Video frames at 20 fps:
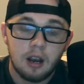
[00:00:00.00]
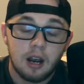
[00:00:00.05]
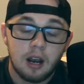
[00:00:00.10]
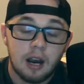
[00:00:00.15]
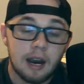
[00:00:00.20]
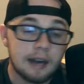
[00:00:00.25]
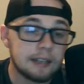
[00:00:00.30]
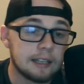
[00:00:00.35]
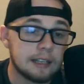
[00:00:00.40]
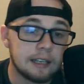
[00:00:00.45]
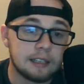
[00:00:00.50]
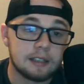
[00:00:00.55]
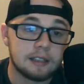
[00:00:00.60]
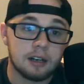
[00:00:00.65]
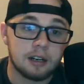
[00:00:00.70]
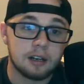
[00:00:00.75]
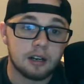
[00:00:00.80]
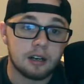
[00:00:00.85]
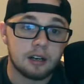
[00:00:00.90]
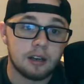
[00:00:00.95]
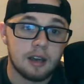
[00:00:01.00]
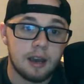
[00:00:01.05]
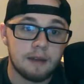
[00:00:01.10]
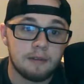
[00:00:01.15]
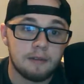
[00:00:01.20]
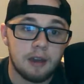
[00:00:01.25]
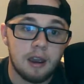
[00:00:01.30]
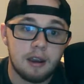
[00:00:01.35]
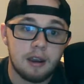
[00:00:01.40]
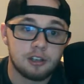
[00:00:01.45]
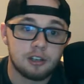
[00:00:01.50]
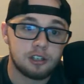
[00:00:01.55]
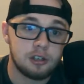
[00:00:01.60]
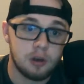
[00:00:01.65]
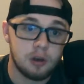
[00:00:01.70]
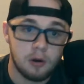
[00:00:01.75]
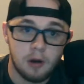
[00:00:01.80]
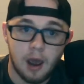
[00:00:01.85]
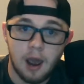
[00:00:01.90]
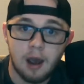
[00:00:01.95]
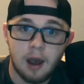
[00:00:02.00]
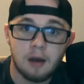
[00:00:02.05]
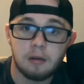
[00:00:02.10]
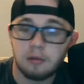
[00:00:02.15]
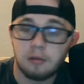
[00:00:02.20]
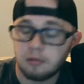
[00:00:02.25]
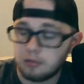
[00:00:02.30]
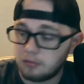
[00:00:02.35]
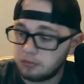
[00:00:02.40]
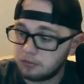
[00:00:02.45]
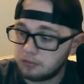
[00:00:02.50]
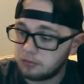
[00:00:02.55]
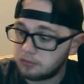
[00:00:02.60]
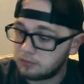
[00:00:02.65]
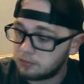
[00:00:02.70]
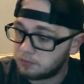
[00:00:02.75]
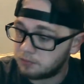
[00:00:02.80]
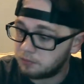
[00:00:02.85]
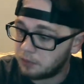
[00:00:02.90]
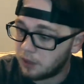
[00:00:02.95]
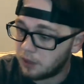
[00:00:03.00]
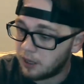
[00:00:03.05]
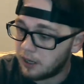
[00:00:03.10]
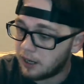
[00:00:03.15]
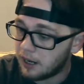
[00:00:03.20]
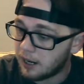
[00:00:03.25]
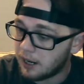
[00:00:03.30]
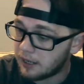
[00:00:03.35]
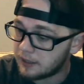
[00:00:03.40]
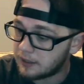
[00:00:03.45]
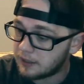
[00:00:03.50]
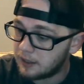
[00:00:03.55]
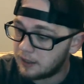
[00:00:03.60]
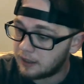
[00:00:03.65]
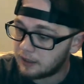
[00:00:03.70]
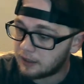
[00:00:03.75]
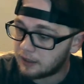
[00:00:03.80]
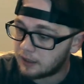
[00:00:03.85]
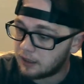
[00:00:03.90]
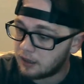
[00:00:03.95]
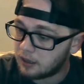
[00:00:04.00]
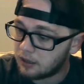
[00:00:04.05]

I think they're going to have a shootout, but I think